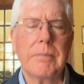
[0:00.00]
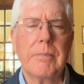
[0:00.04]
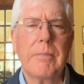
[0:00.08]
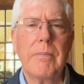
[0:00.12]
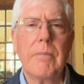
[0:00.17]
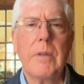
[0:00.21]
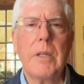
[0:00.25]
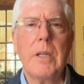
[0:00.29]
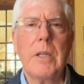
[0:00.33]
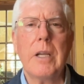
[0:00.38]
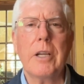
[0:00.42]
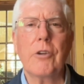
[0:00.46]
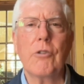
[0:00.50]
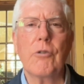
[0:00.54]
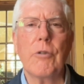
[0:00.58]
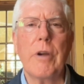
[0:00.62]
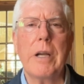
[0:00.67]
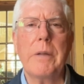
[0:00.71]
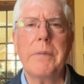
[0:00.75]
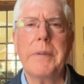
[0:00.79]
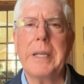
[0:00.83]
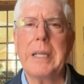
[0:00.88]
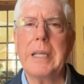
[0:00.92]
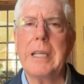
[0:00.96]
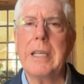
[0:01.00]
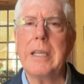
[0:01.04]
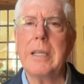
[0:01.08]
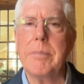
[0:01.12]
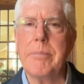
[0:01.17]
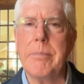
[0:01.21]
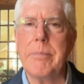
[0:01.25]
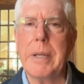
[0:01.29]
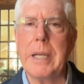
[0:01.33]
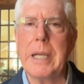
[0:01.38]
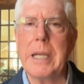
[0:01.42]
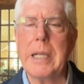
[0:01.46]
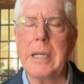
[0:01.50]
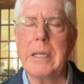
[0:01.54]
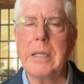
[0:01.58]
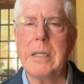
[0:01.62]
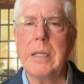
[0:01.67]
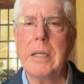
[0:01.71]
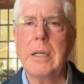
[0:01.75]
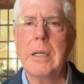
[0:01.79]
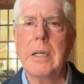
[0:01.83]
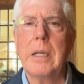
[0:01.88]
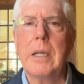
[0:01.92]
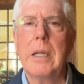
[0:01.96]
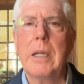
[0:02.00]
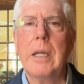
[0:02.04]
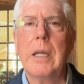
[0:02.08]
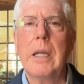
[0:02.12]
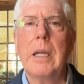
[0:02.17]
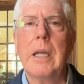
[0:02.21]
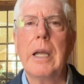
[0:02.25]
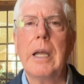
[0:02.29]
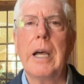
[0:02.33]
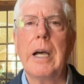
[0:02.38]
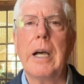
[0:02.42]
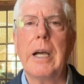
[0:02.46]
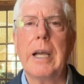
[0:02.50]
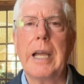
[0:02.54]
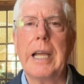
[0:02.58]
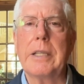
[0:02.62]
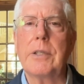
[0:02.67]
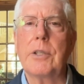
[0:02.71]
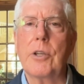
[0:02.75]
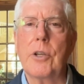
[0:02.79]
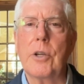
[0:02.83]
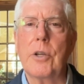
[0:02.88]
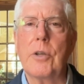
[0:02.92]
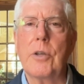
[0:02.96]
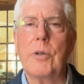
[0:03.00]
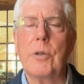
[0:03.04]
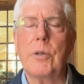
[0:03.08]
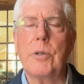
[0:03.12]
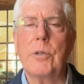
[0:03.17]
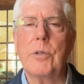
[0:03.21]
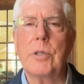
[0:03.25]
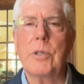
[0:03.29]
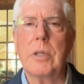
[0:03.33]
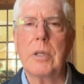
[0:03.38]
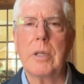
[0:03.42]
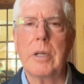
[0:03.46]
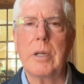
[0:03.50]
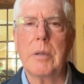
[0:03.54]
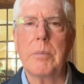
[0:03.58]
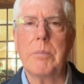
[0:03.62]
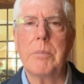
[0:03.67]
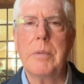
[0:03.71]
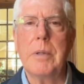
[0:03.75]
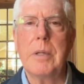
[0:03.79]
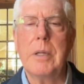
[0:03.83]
that he had made at the Good News Club